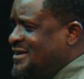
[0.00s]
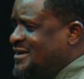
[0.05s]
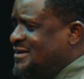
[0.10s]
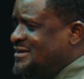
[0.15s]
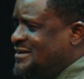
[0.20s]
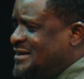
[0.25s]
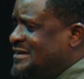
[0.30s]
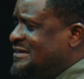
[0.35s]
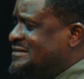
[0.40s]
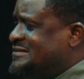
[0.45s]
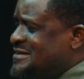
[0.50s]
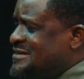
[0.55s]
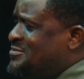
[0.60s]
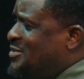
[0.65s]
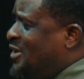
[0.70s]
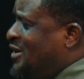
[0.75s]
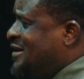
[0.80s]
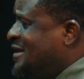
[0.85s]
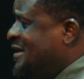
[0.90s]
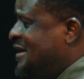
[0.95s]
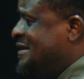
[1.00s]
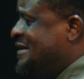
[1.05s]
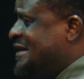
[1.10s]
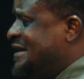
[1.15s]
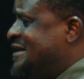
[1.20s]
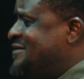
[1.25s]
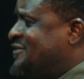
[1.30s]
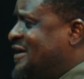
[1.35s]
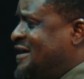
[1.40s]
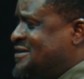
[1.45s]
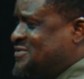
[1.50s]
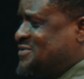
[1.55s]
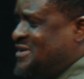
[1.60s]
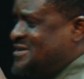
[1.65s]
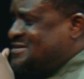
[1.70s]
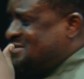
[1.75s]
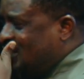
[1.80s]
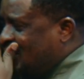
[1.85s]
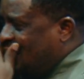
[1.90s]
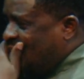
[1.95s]
the deliverance
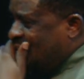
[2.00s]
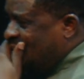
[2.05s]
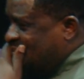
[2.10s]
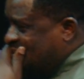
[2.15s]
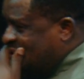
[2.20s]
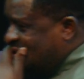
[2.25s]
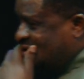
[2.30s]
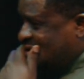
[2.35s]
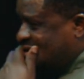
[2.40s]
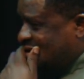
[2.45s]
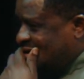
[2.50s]
was not complete.